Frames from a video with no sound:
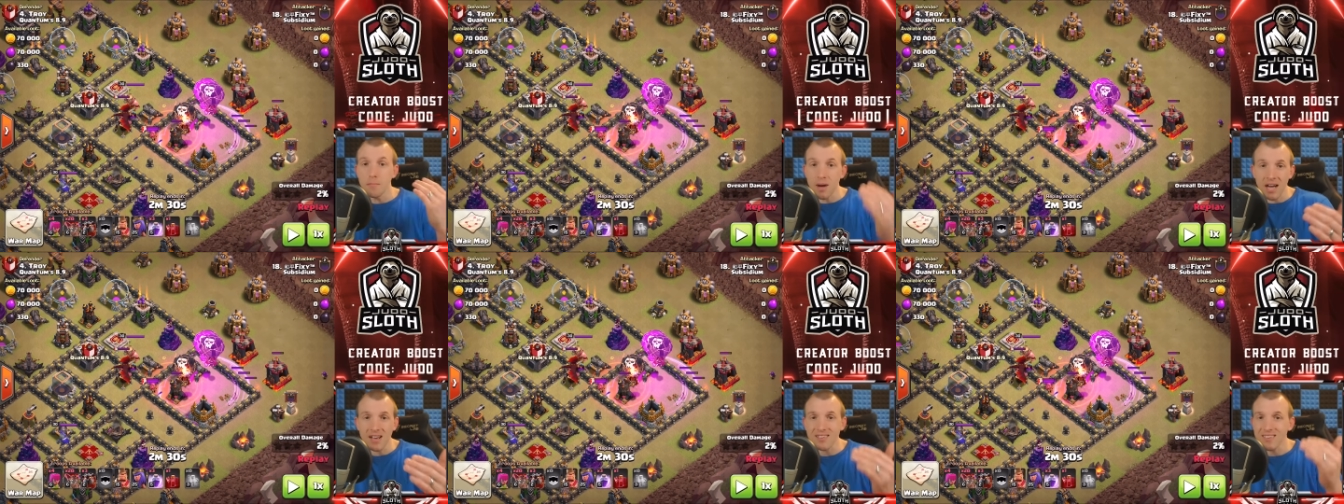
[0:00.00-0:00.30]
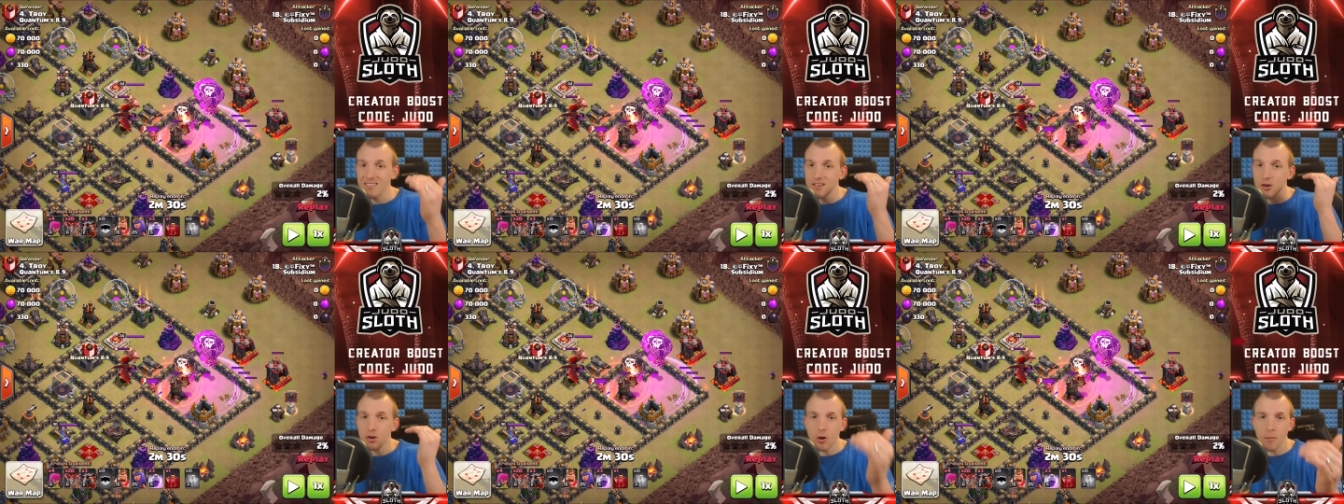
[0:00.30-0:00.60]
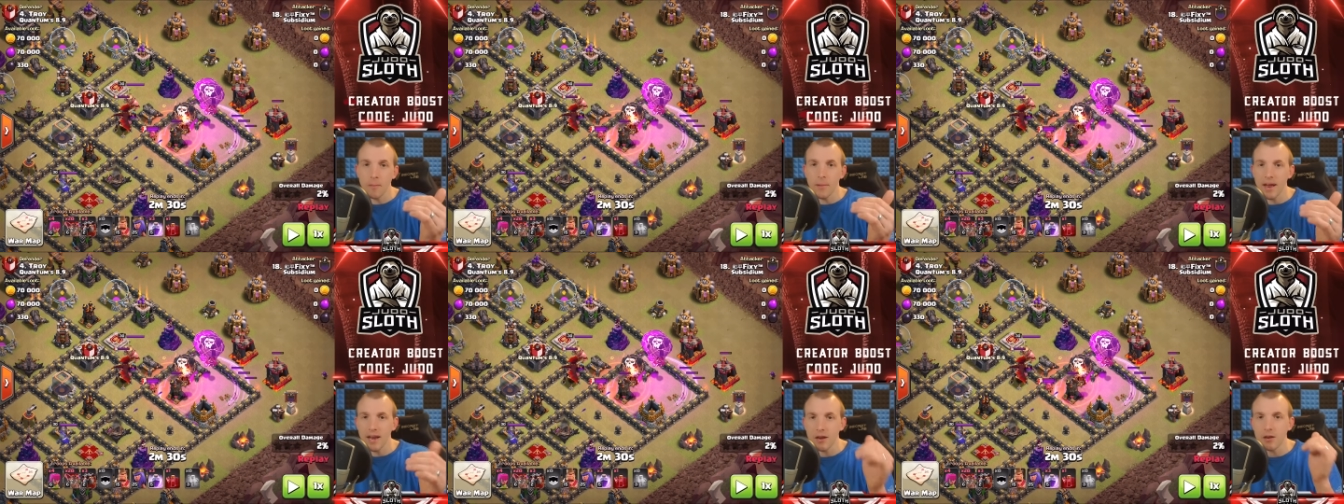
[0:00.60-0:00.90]
Maxed
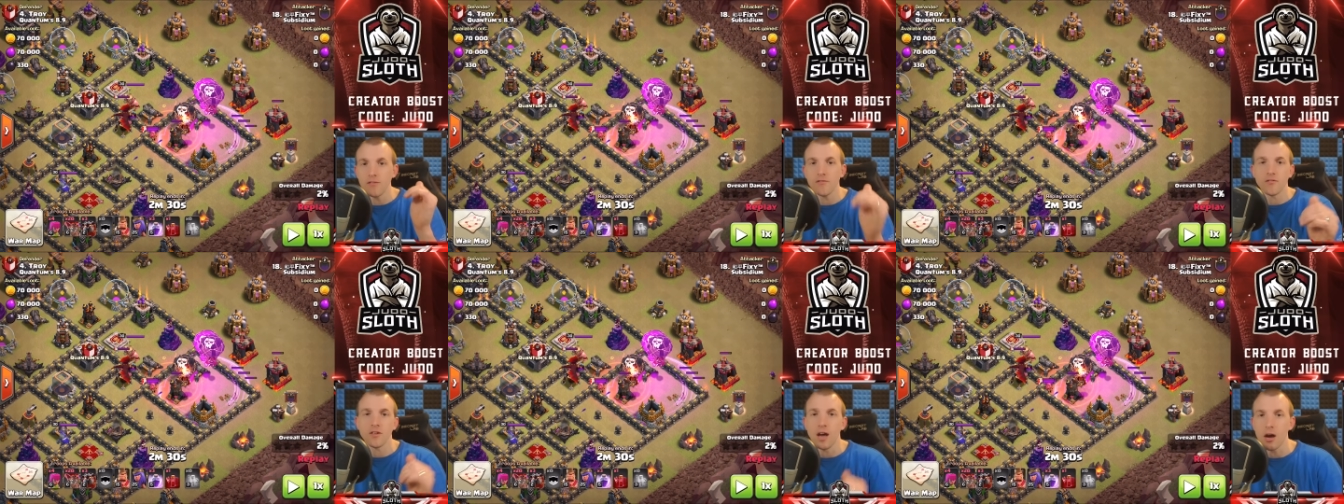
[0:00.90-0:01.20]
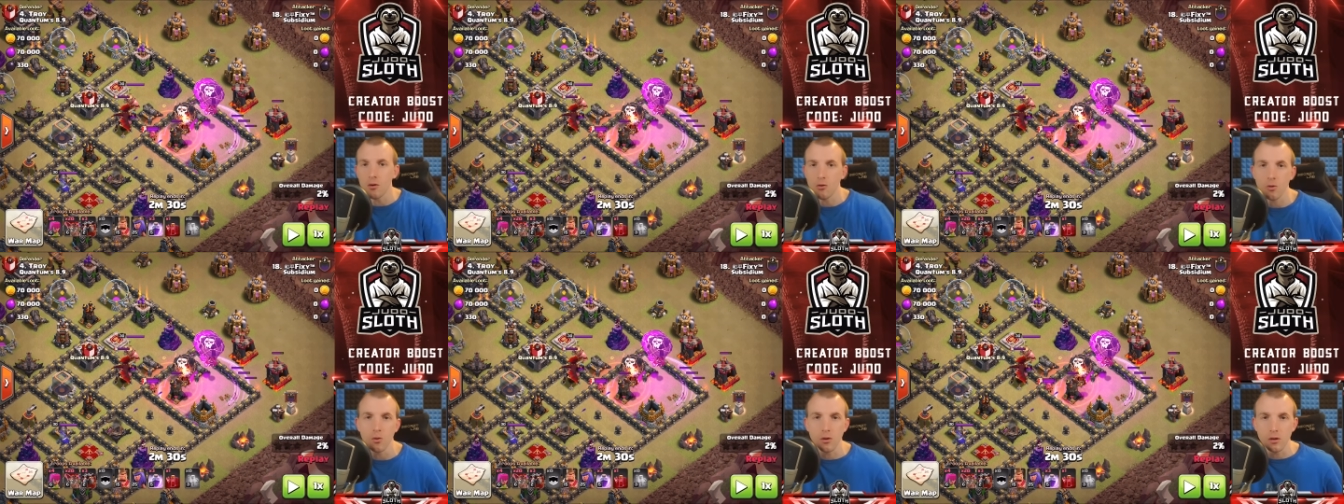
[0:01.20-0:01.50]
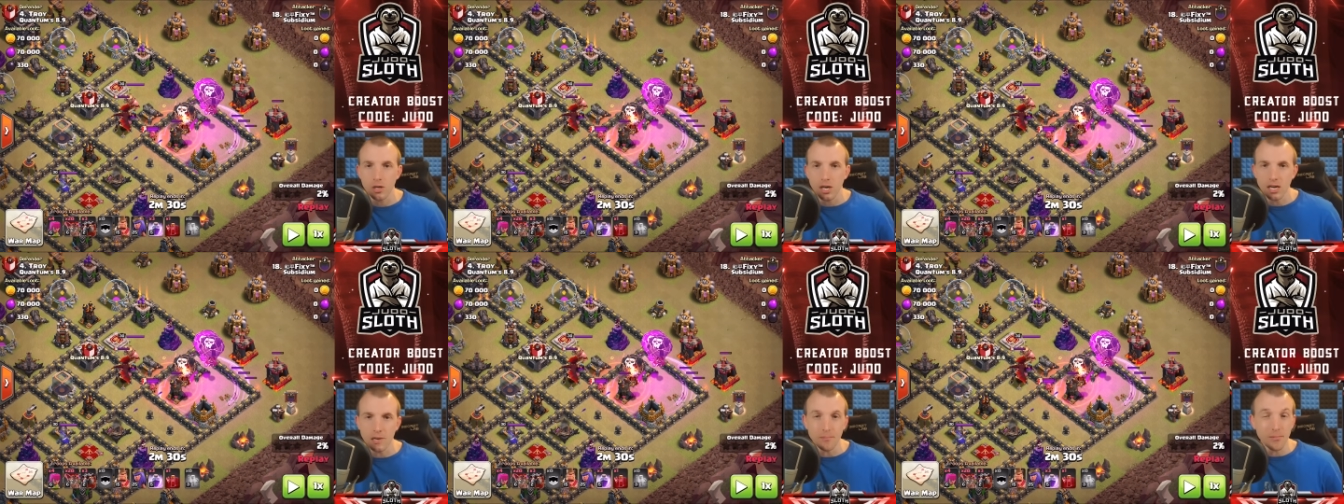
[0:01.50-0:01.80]
competitive Town
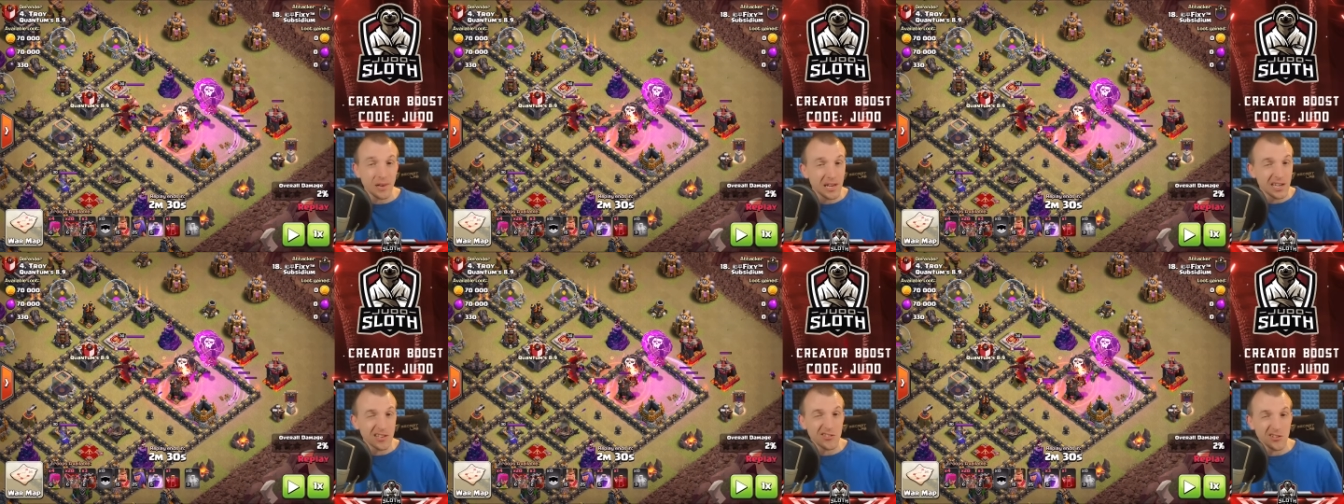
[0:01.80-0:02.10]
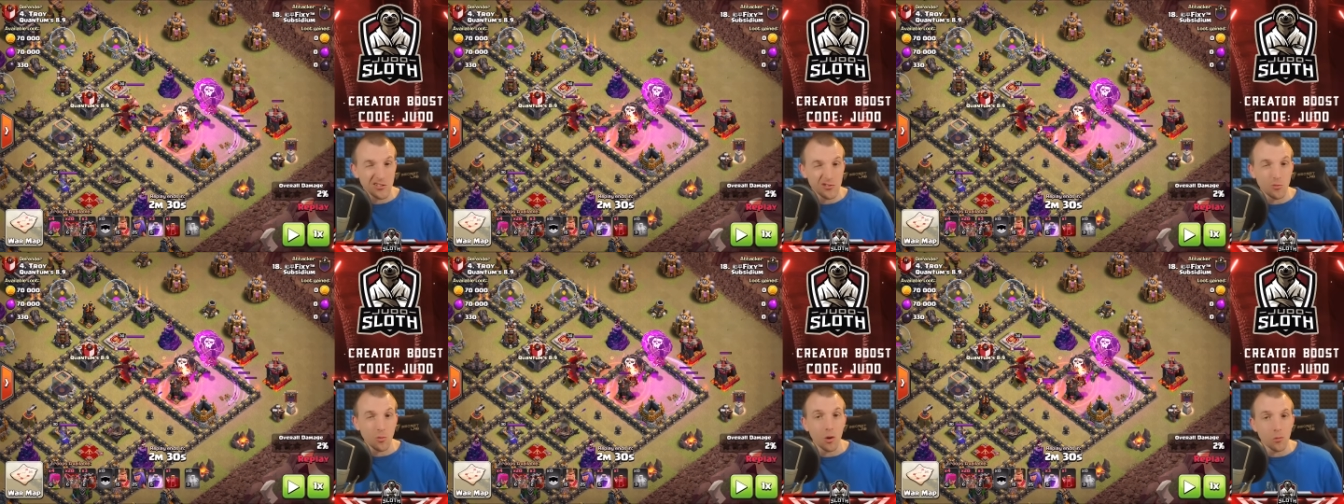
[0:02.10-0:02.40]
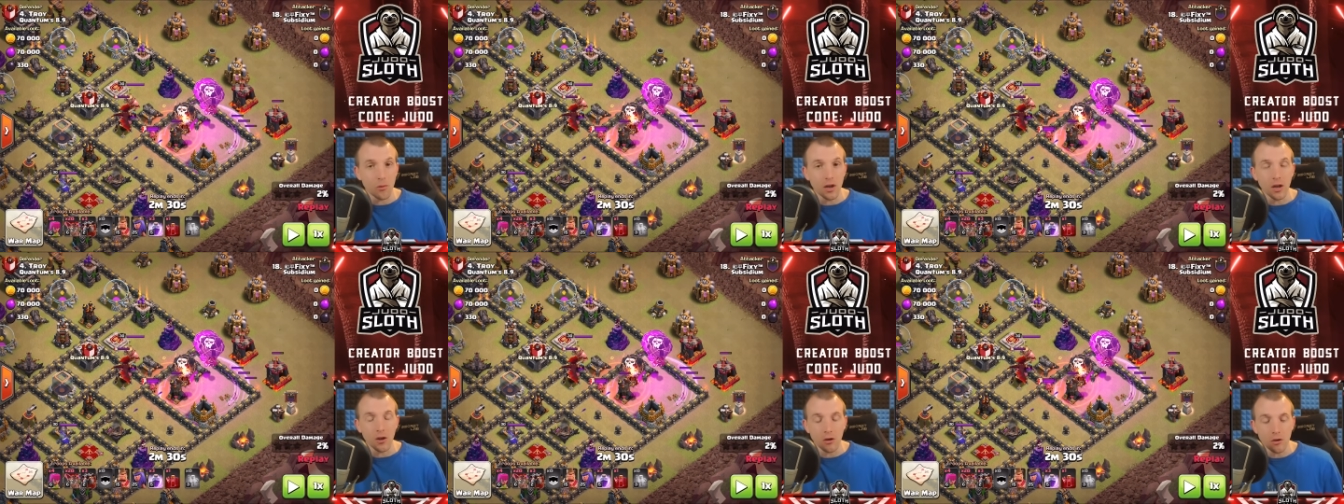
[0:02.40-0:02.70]
Hall 9 players is
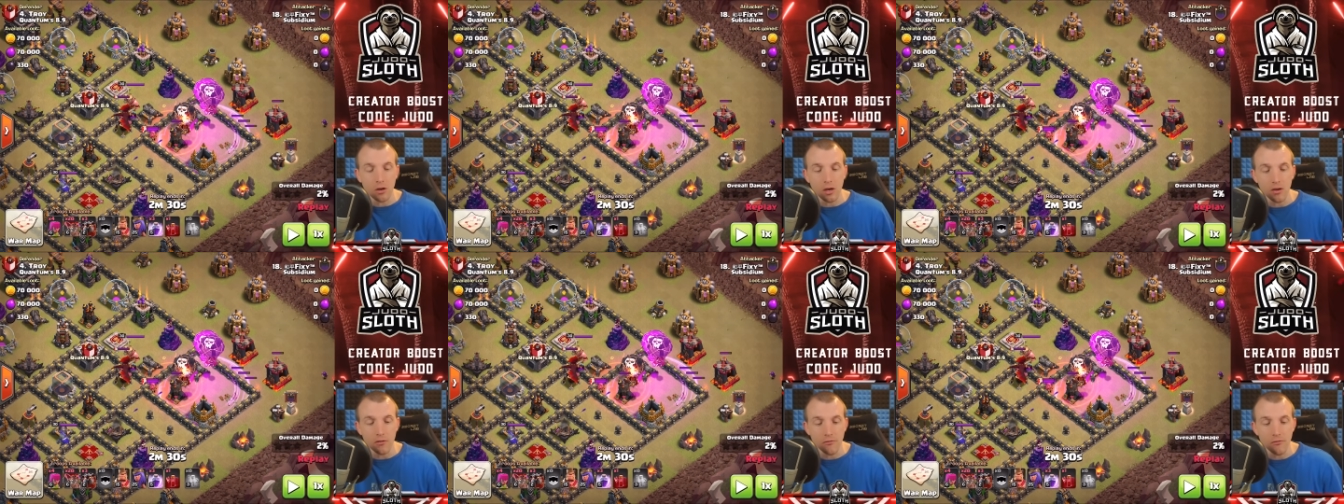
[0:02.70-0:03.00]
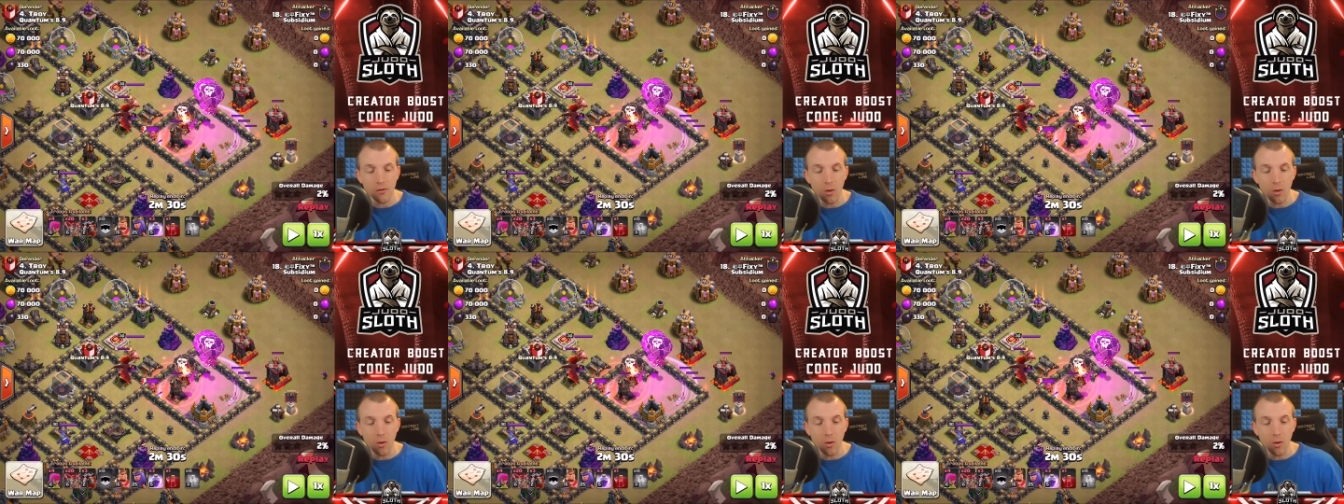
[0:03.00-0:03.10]
what we're looking